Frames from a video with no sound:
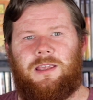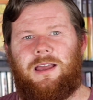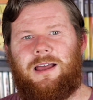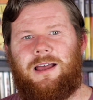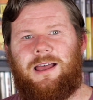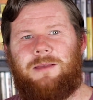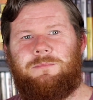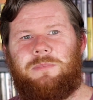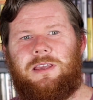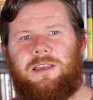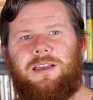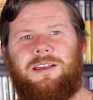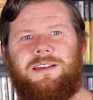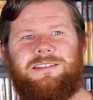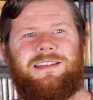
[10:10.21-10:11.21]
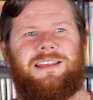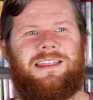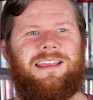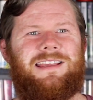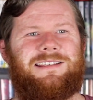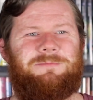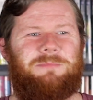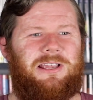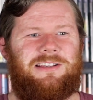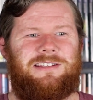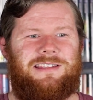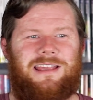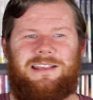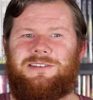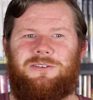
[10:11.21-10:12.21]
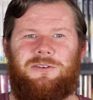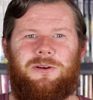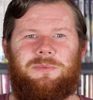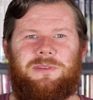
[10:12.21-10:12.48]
Uh, and because this, because they screw